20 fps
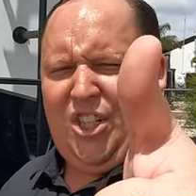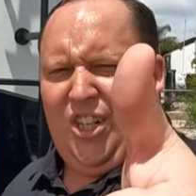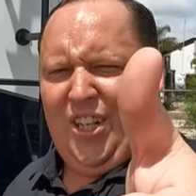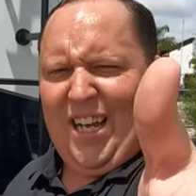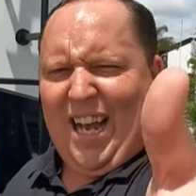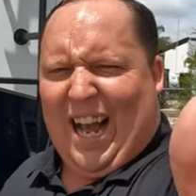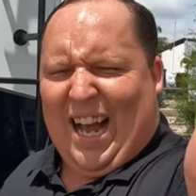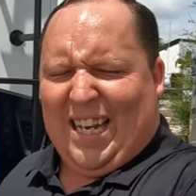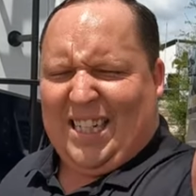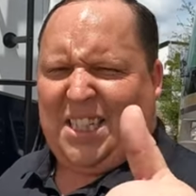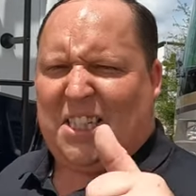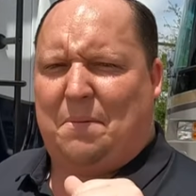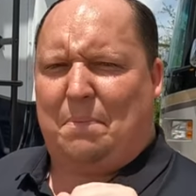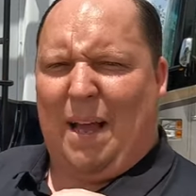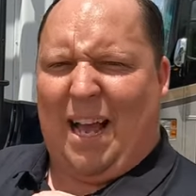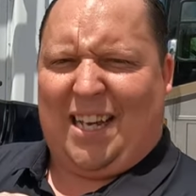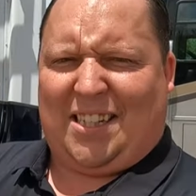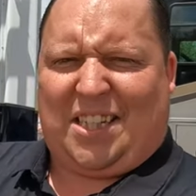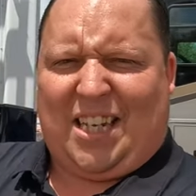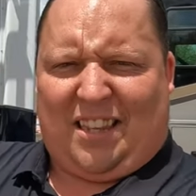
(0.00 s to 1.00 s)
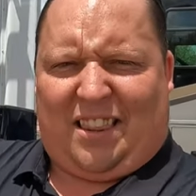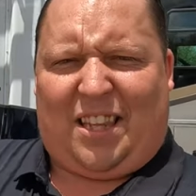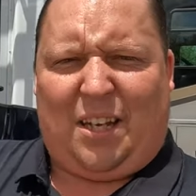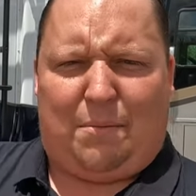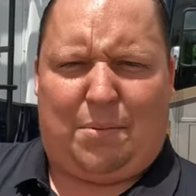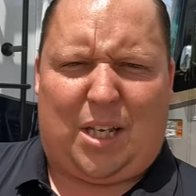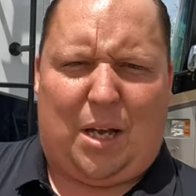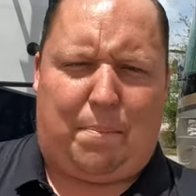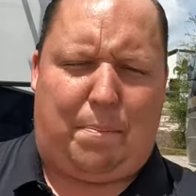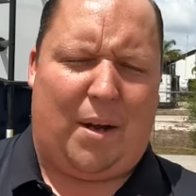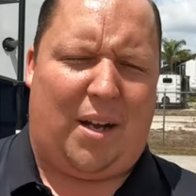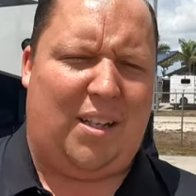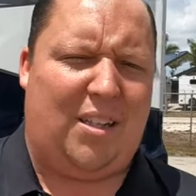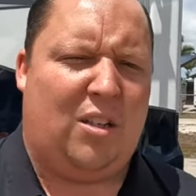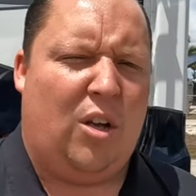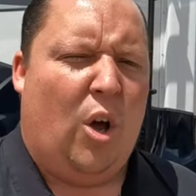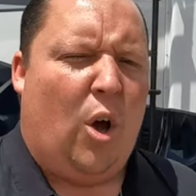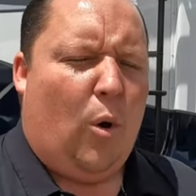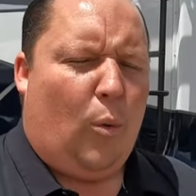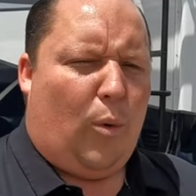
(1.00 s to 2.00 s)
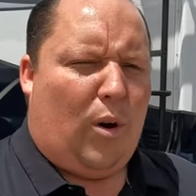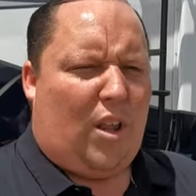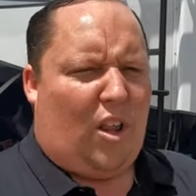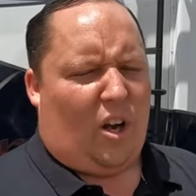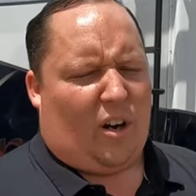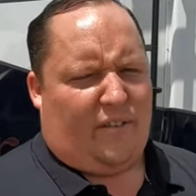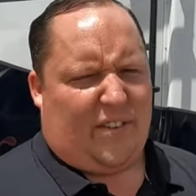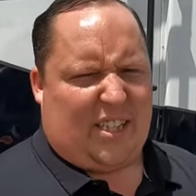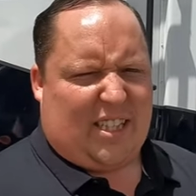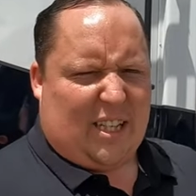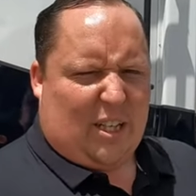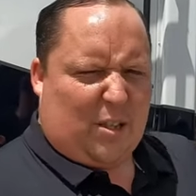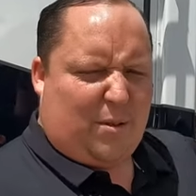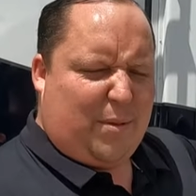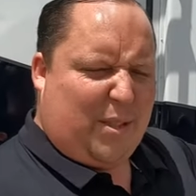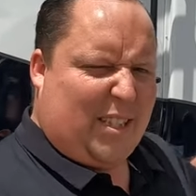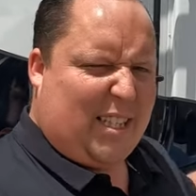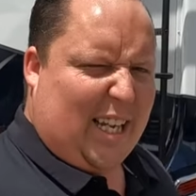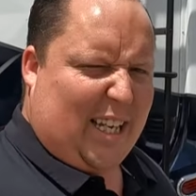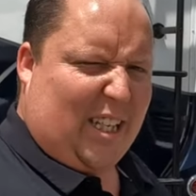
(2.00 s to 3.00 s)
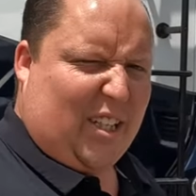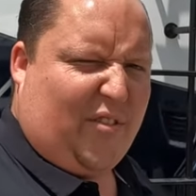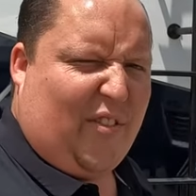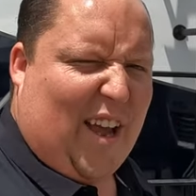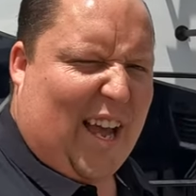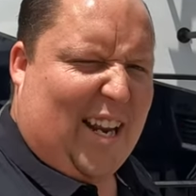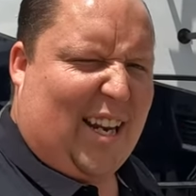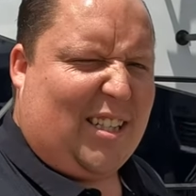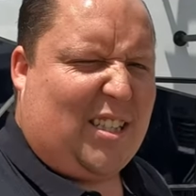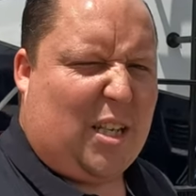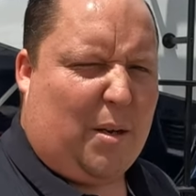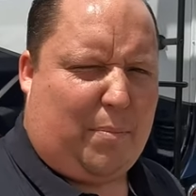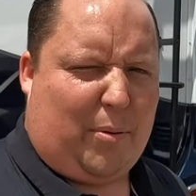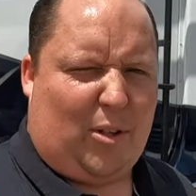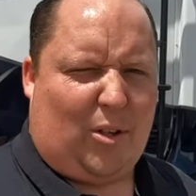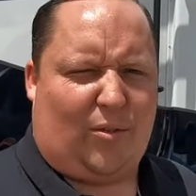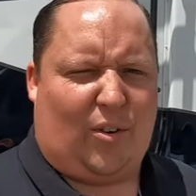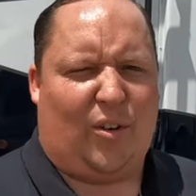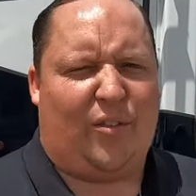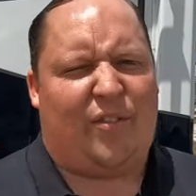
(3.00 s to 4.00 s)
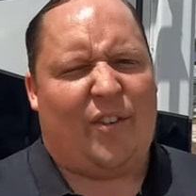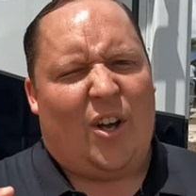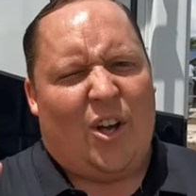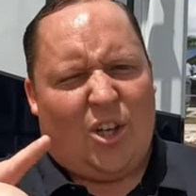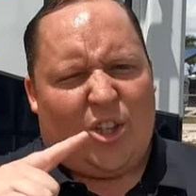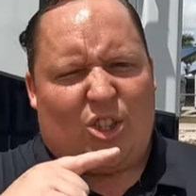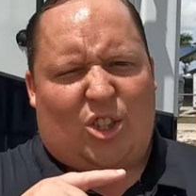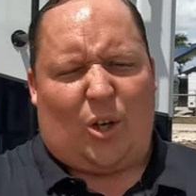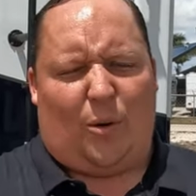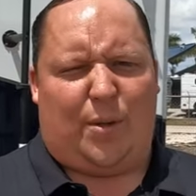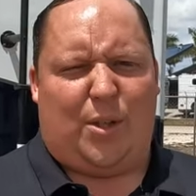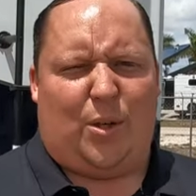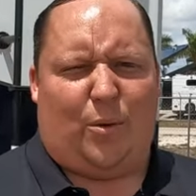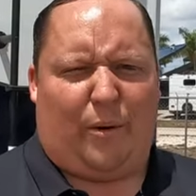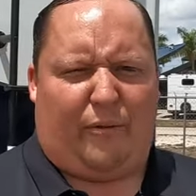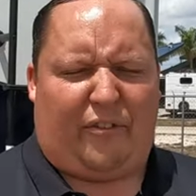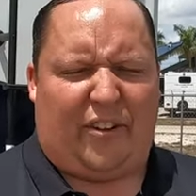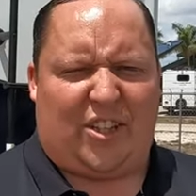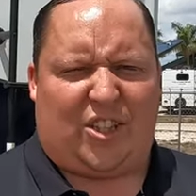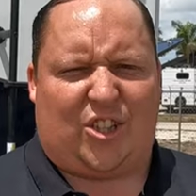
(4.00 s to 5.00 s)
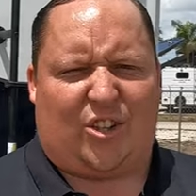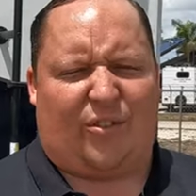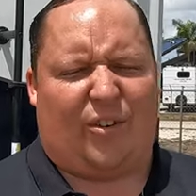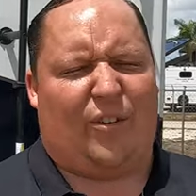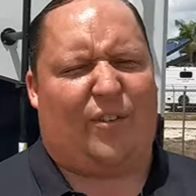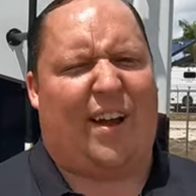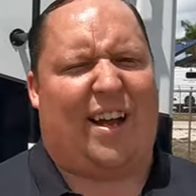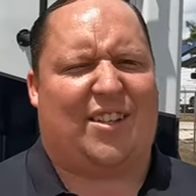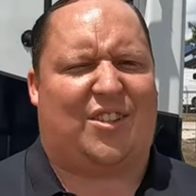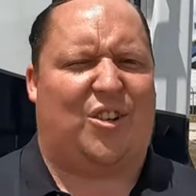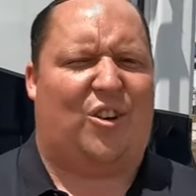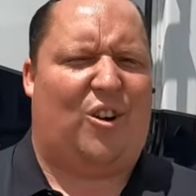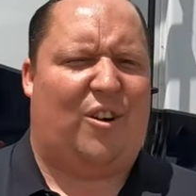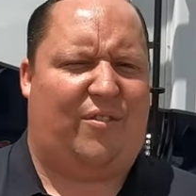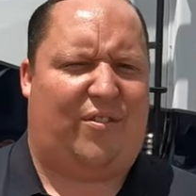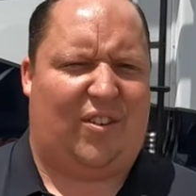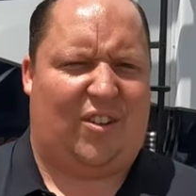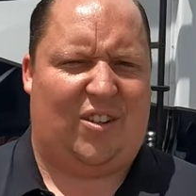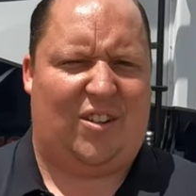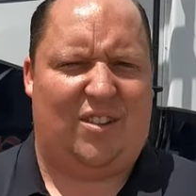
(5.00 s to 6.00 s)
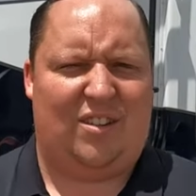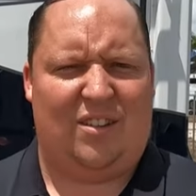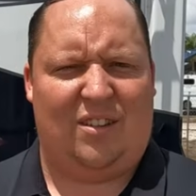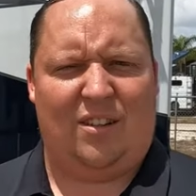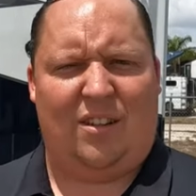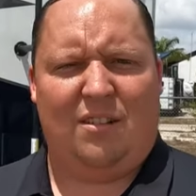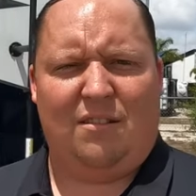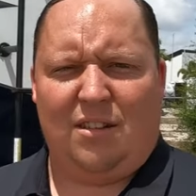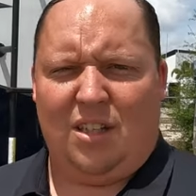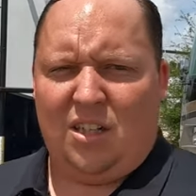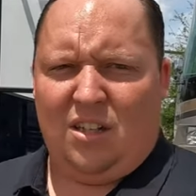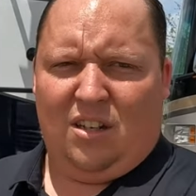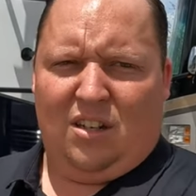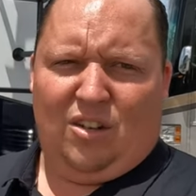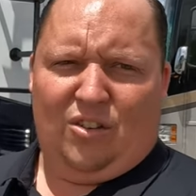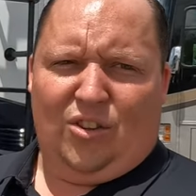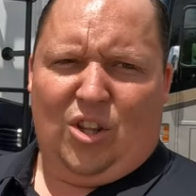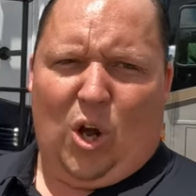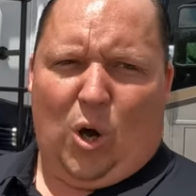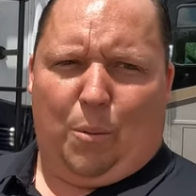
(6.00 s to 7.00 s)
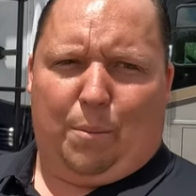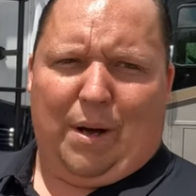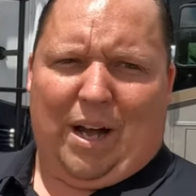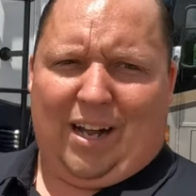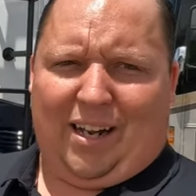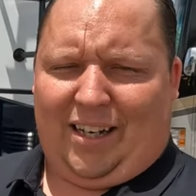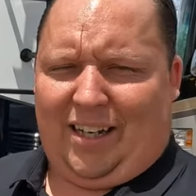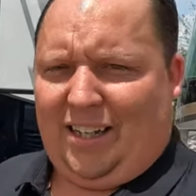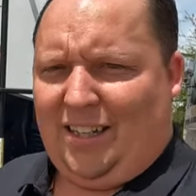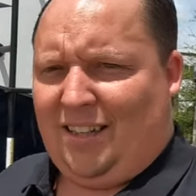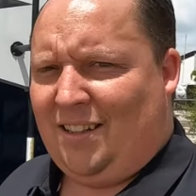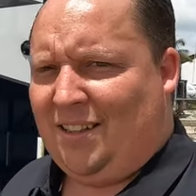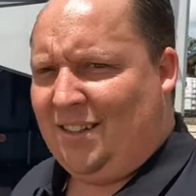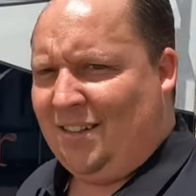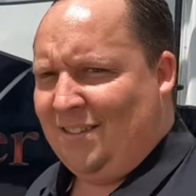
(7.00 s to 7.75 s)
sure you guys smash that thumbs up button. What are the RV salesman's taking his fat ass up on the roof, showing you what features the roof has to offer? Nobody. Nobody.